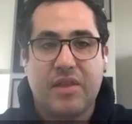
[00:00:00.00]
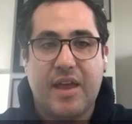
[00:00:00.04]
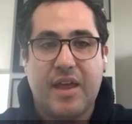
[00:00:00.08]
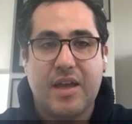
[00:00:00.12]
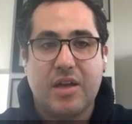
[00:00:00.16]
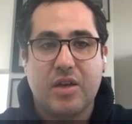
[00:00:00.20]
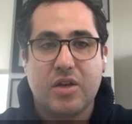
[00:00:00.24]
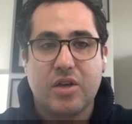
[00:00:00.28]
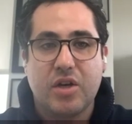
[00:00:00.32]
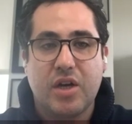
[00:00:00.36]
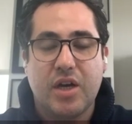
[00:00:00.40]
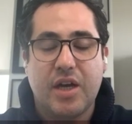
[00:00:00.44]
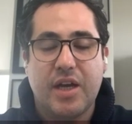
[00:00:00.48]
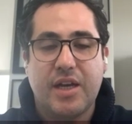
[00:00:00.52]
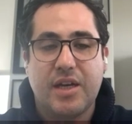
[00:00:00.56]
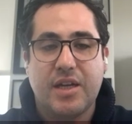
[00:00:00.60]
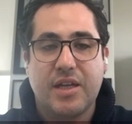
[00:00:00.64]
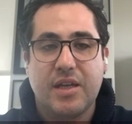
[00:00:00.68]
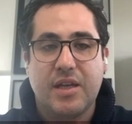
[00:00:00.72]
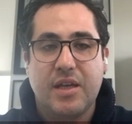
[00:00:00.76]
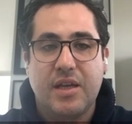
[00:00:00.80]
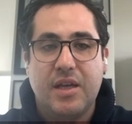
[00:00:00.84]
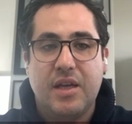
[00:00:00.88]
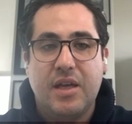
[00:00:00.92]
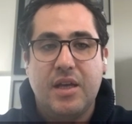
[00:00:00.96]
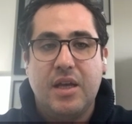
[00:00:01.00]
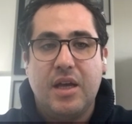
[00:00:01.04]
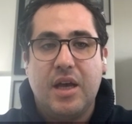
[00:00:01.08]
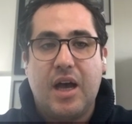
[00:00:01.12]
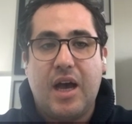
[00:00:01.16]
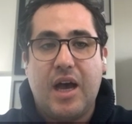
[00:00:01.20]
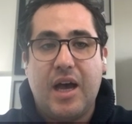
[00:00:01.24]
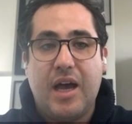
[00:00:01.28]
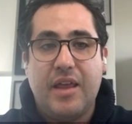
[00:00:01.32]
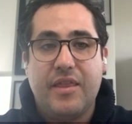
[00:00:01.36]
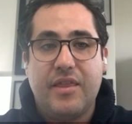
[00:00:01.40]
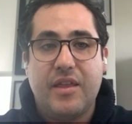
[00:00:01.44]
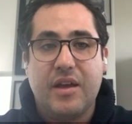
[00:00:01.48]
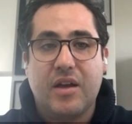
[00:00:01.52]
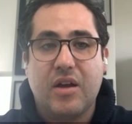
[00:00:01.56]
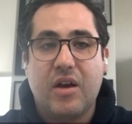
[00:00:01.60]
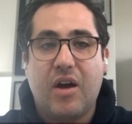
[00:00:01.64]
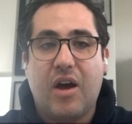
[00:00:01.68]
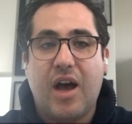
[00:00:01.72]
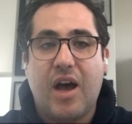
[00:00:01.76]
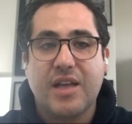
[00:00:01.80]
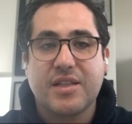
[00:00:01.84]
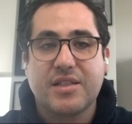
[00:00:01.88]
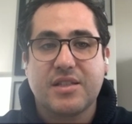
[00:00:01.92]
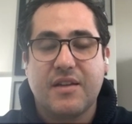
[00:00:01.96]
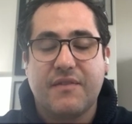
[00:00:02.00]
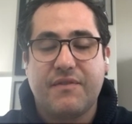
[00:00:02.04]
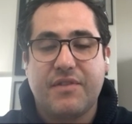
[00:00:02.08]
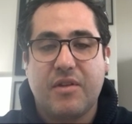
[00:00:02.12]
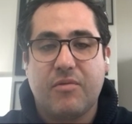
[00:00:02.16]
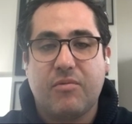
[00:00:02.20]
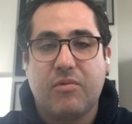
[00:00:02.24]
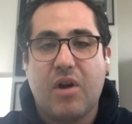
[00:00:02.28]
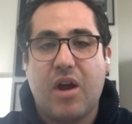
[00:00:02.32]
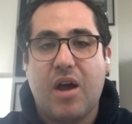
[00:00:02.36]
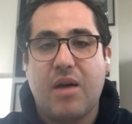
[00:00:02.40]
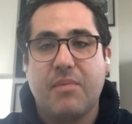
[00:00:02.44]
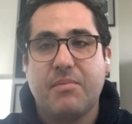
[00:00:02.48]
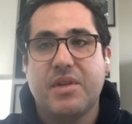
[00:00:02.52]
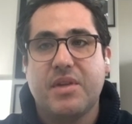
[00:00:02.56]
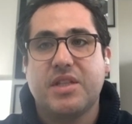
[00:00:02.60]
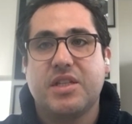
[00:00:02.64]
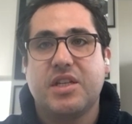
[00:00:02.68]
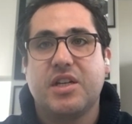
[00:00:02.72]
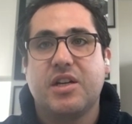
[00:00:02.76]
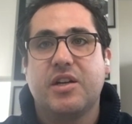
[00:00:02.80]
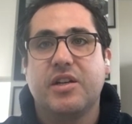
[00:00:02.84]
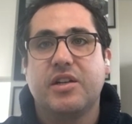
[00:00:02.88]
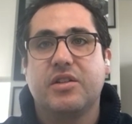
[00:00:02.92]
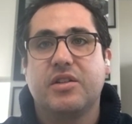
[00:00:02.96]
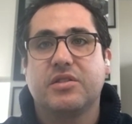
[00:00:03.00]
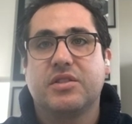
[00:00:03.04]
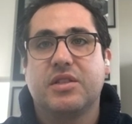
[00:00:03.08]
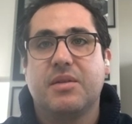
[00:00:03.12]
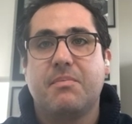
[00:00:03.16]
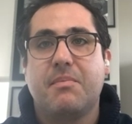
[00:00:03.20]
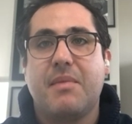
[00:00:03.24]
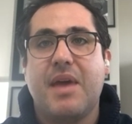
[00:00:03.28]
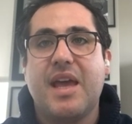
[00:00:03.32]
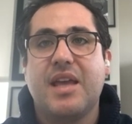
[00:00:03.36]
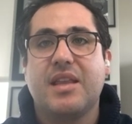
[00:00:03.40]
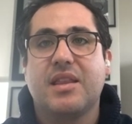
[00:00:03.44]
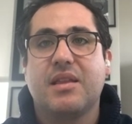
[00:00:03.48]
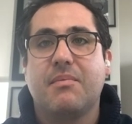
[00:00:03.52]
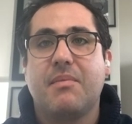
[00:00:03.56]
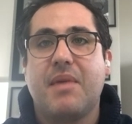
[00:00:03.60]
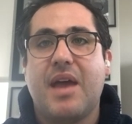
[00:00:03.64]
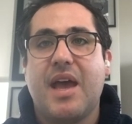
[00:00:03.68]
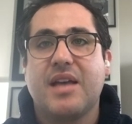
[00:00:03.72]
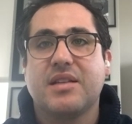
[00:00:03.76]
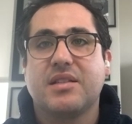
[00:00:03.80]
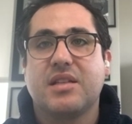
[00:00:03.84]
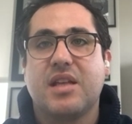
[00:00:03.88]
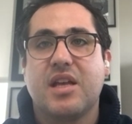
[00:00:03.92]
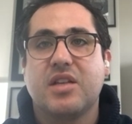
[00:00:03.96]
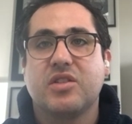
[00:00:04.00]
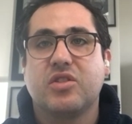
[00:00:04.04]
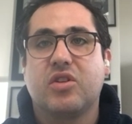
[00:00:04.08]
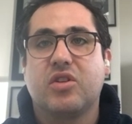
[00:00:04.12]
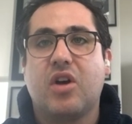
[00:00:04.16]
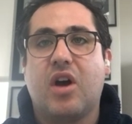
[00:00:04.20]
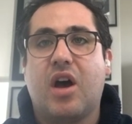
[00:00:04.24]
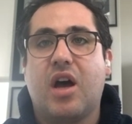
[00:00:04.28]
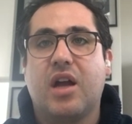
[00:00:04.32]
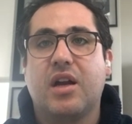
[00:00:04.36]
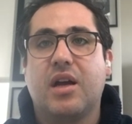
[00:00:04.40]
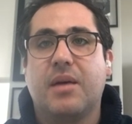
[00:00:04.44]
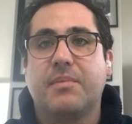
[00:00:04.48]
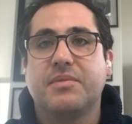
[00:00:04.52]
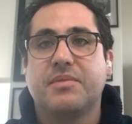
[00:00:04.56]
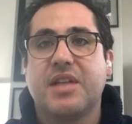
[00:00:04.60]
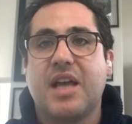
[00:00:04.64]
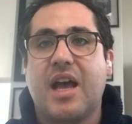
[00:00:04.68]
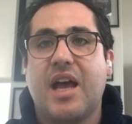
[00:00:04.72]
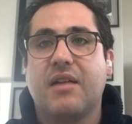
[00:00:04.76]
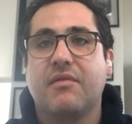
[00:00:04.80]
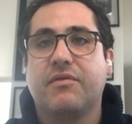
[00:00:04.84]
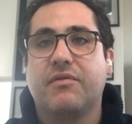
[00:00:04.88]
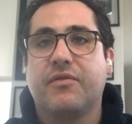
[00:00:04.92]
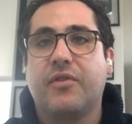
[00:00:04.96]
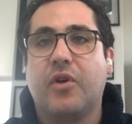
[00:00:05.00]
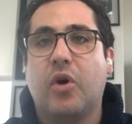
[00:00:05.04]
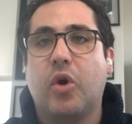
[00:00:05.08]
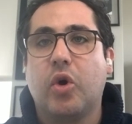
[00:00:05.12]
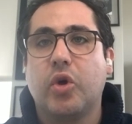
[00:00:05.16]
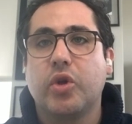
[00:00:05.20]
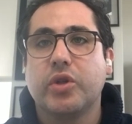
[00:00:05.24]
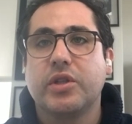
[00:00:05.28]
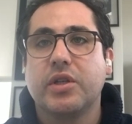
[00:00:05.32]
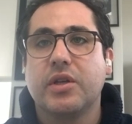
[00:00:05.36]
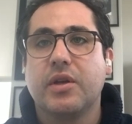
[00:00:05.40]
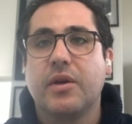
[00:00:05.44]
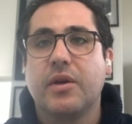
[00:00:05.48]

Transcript: they could. The cost of the raw material to make the mask has gone up tenfold.